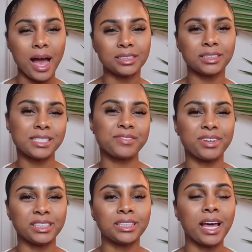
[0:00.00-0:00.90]
i just
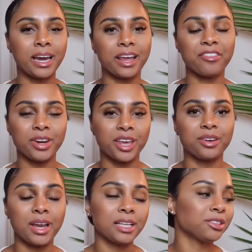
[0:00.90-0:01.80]
finished editing a video
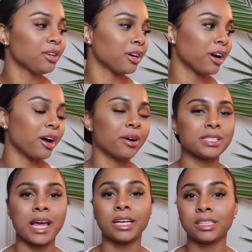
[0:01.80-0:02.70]
not too long ago it's
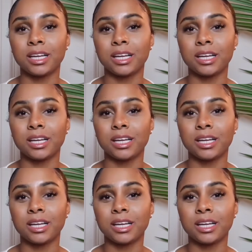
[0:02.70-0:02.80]
actually